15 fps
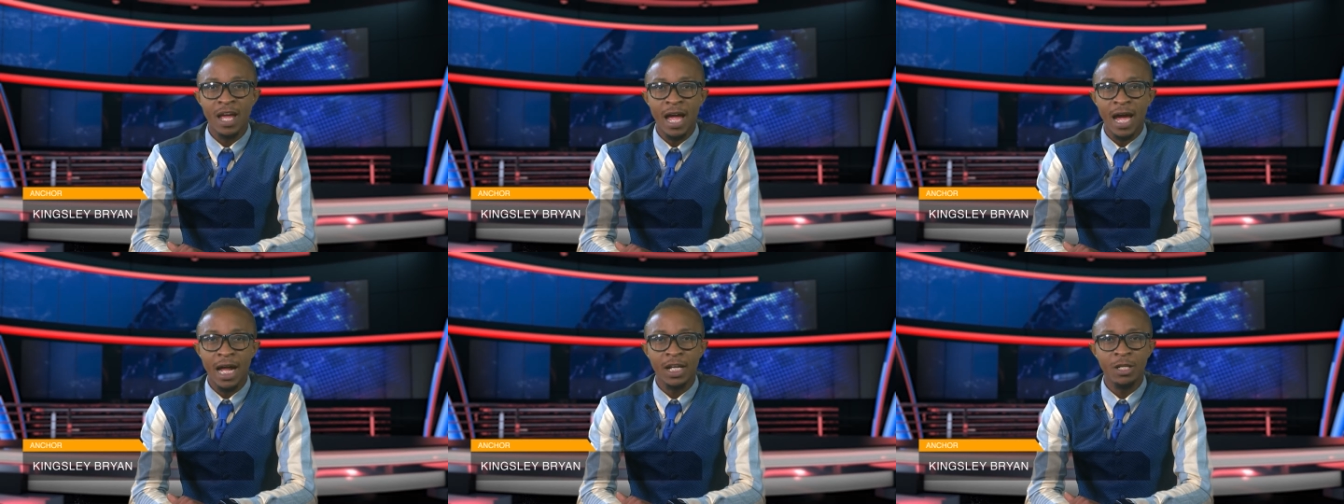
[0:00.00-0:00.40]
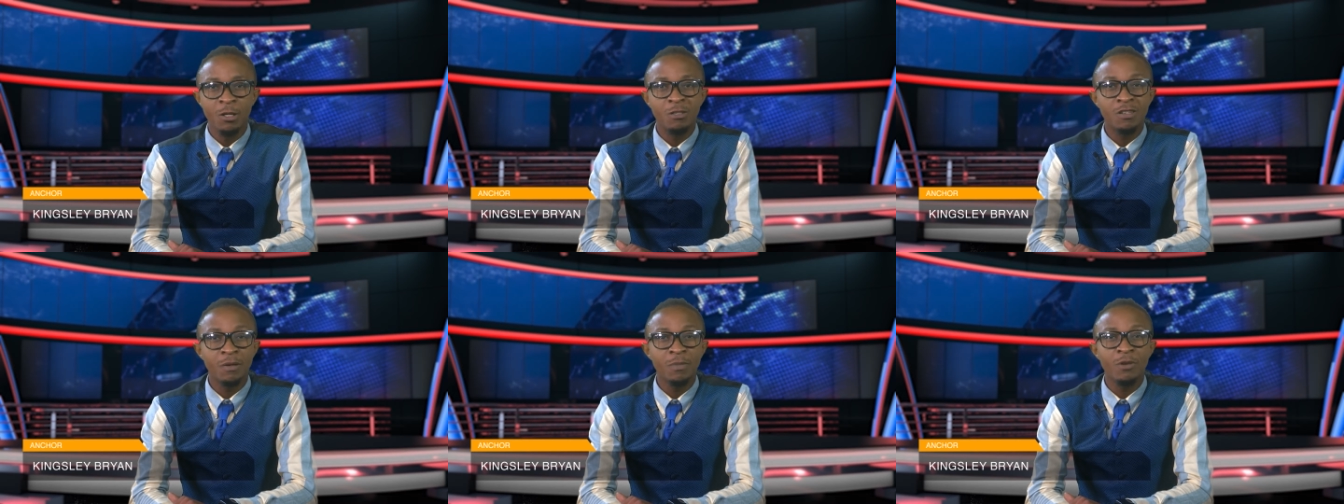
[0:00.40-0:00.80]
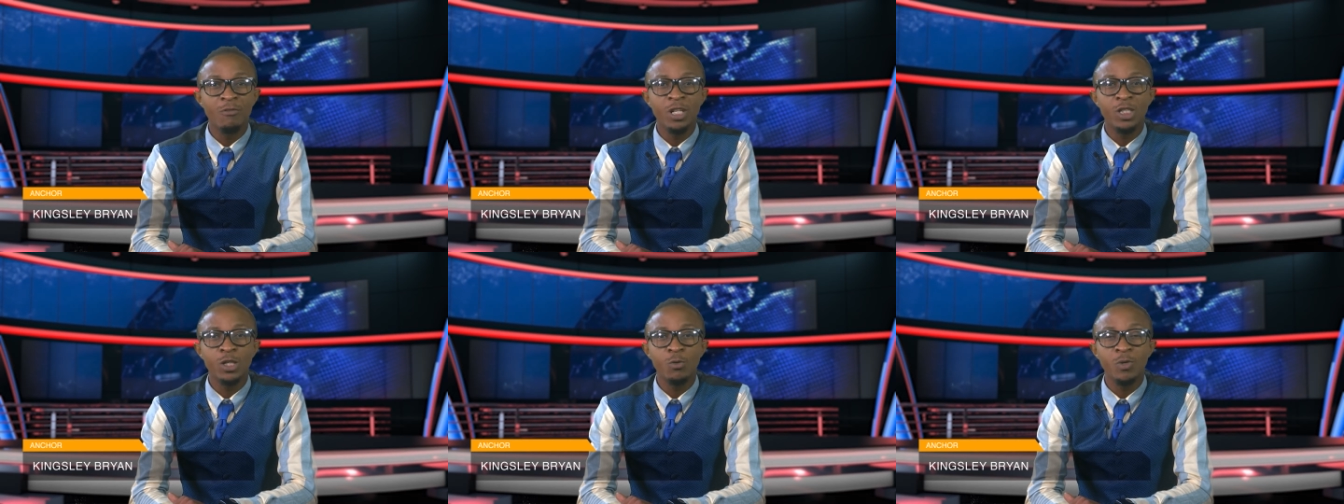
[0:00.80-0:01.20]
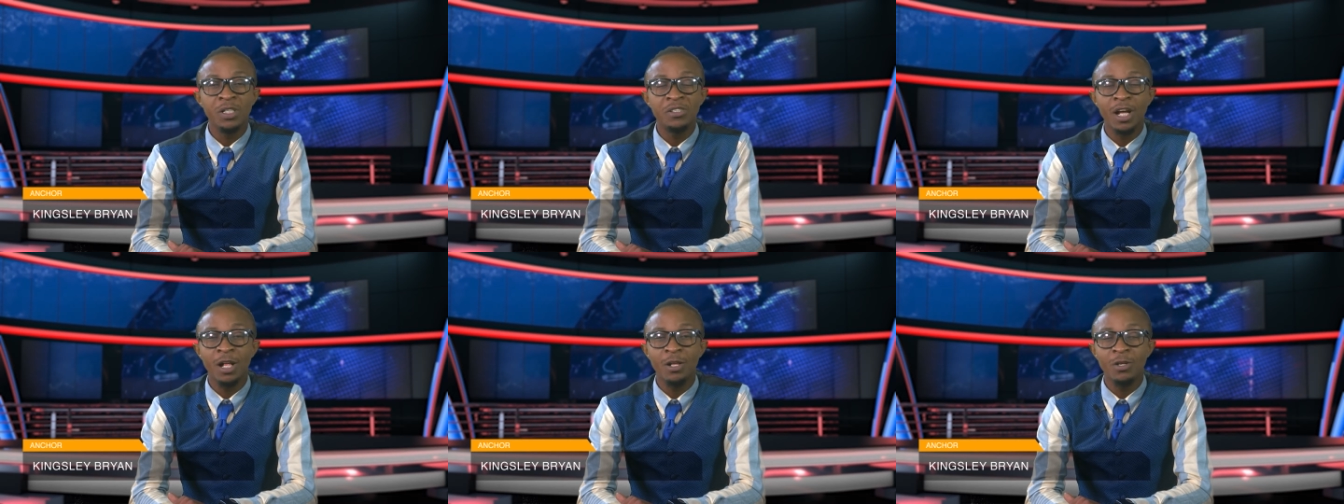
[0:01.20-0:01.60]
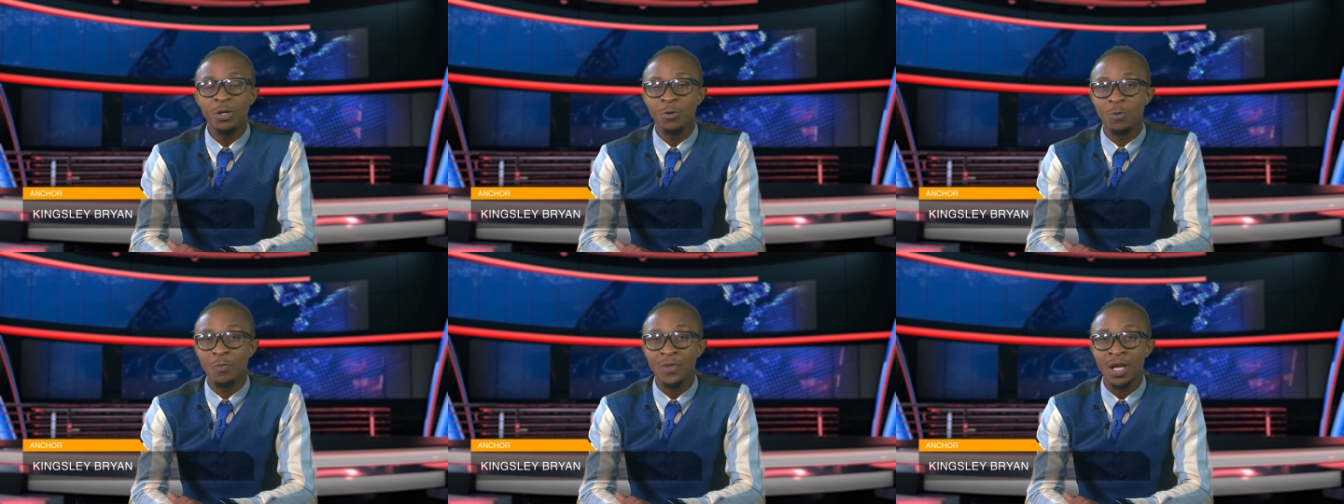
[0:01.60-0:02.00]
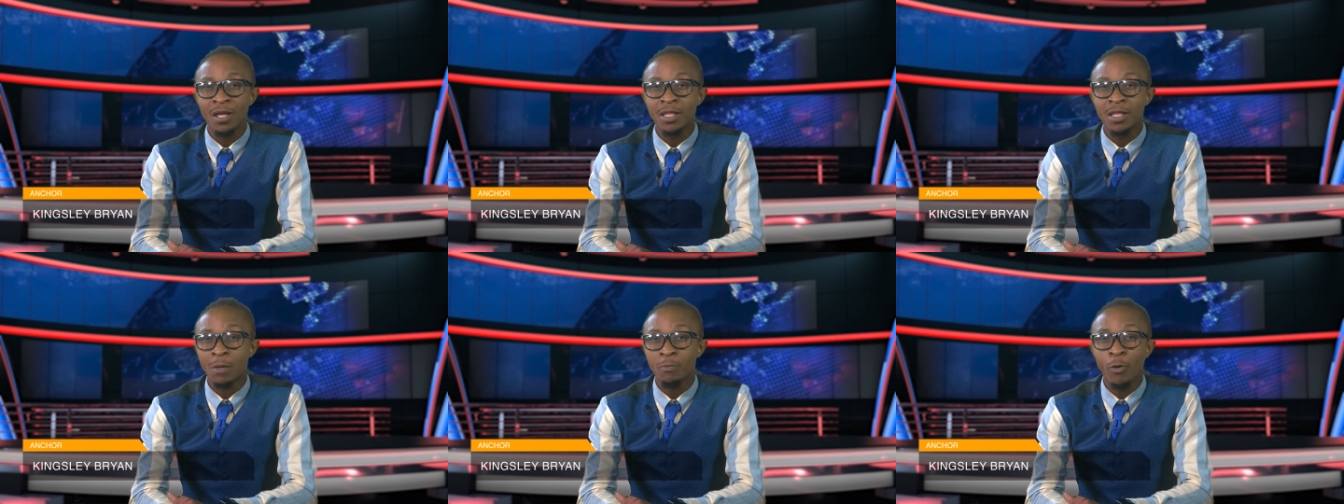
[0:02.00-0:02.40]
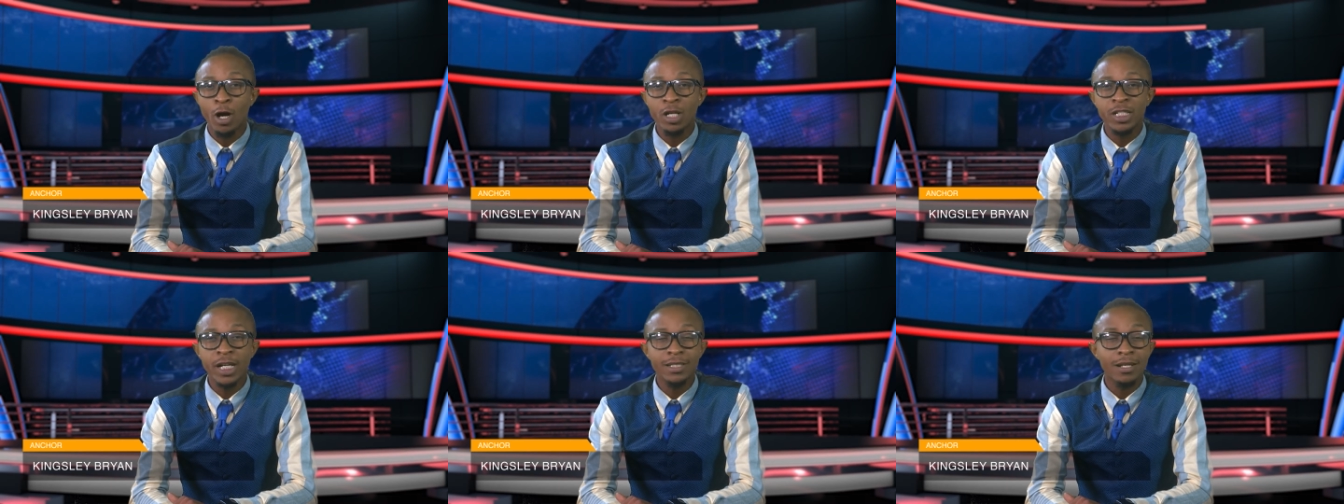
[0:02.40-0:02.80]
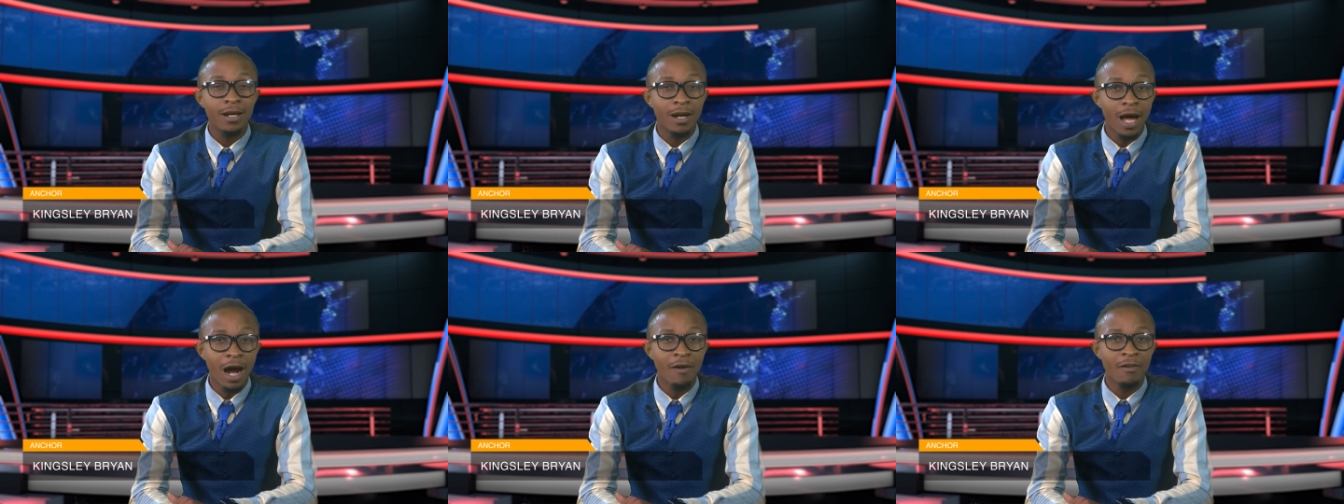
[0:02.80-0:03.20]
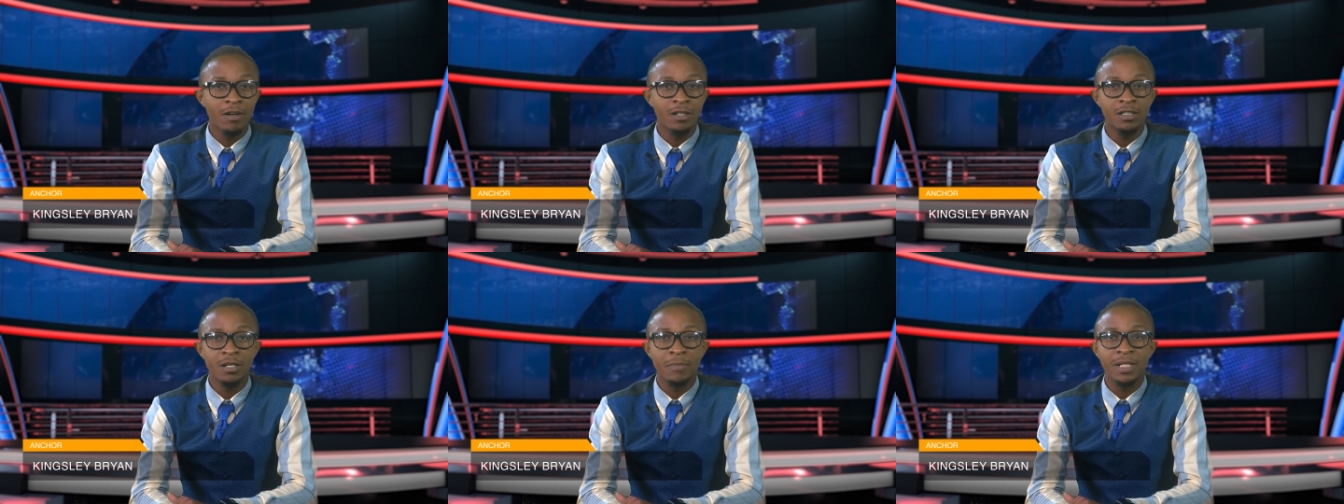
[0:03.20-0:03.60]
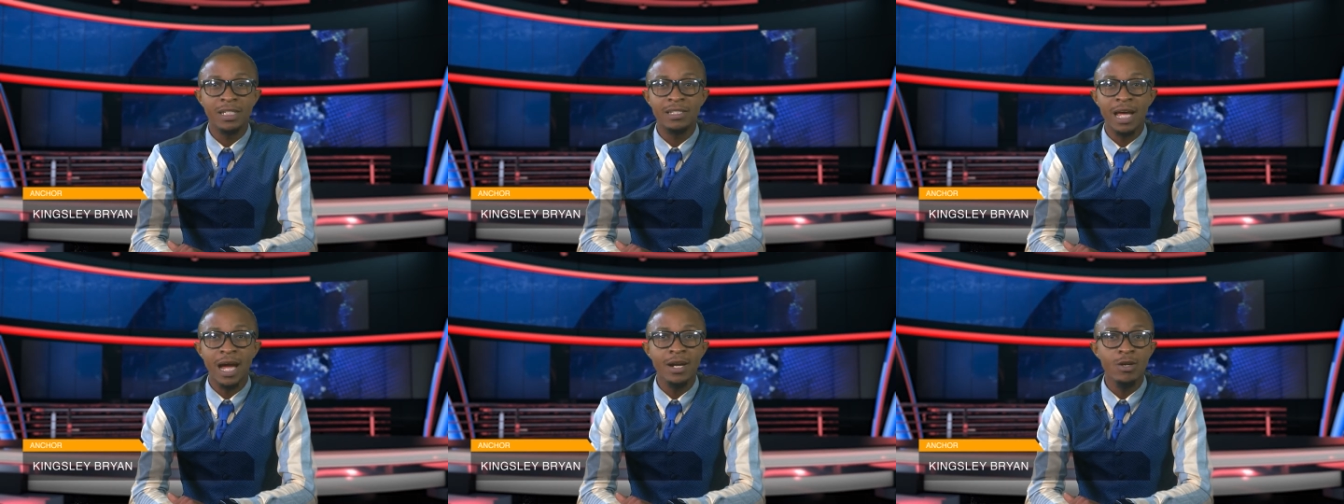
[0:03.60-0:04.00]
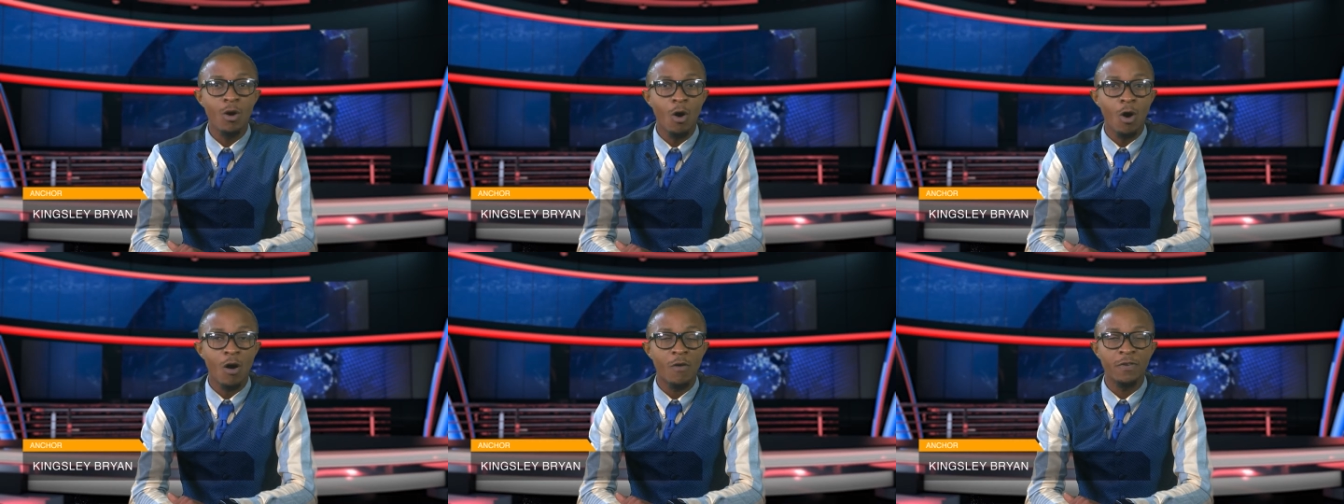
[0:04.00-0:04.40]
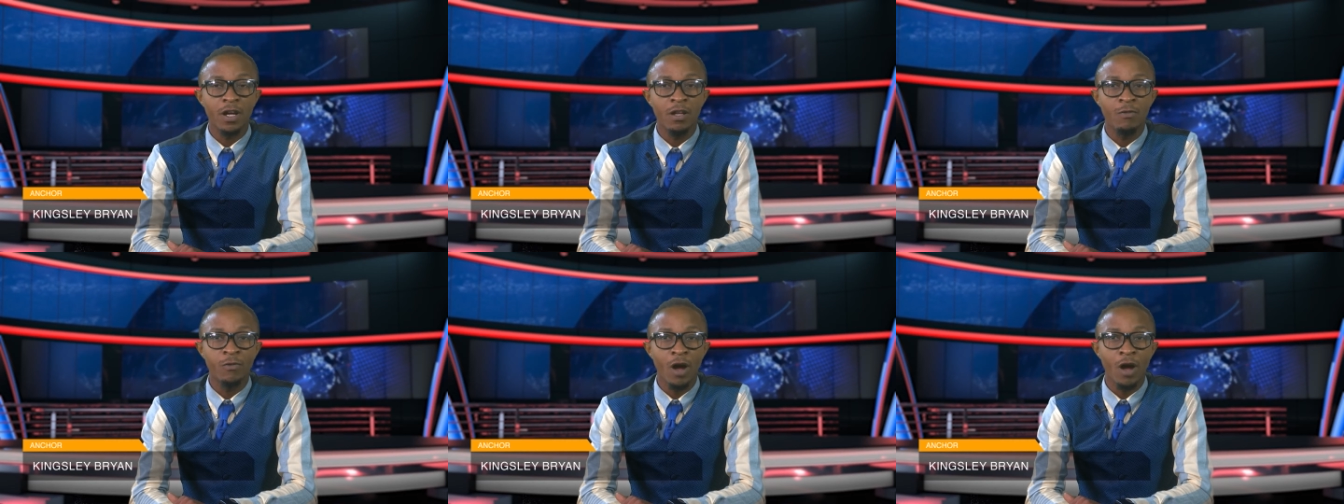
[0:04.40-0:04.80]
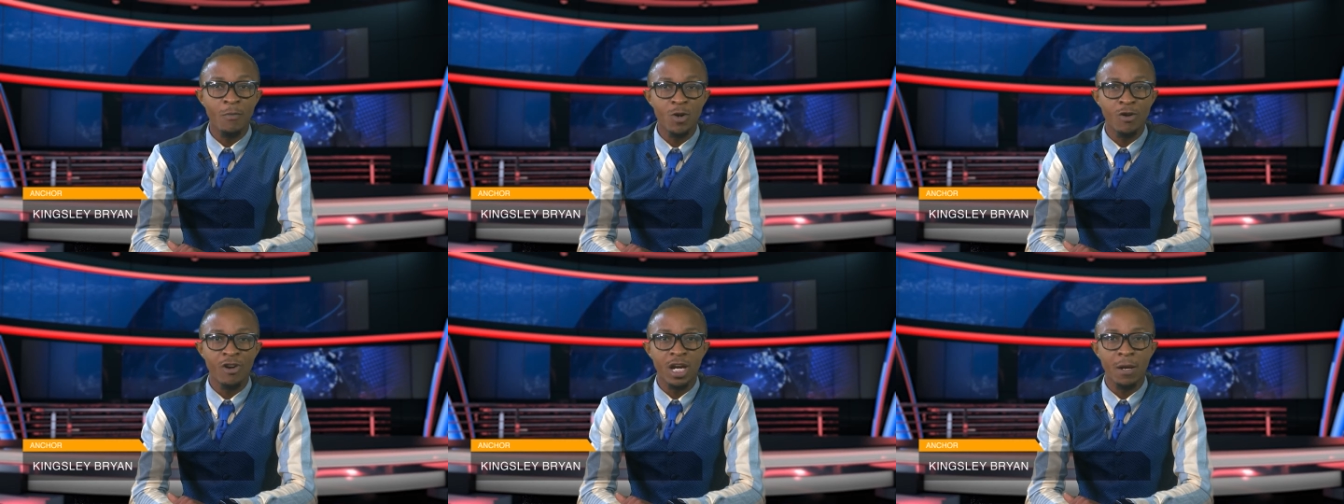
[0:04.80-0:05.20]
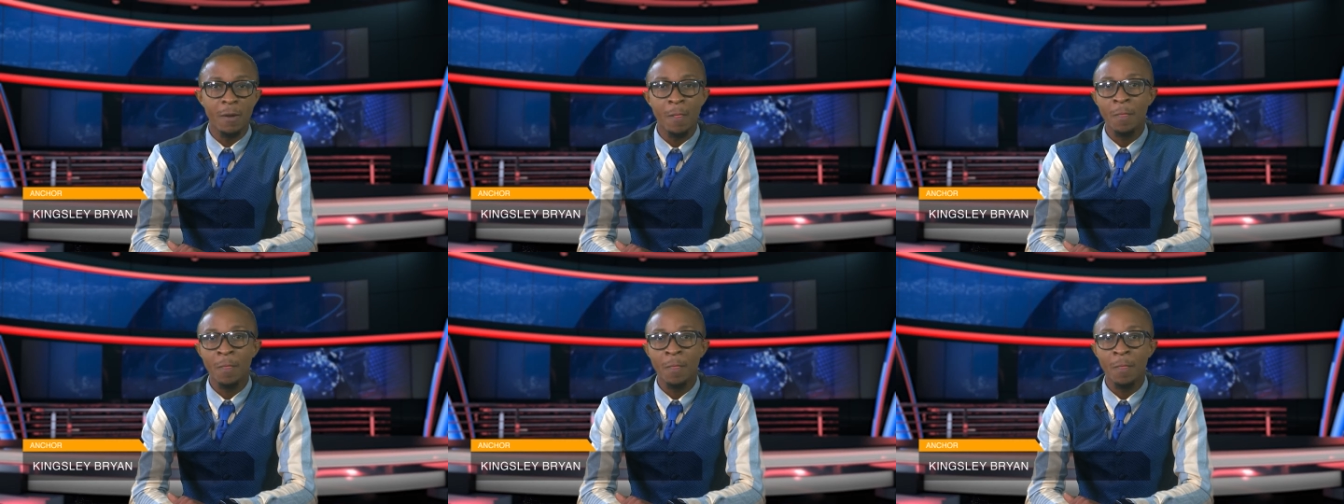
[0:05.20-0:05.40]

And in news from the region, we'll tell you that Project Lara to be signed off in February.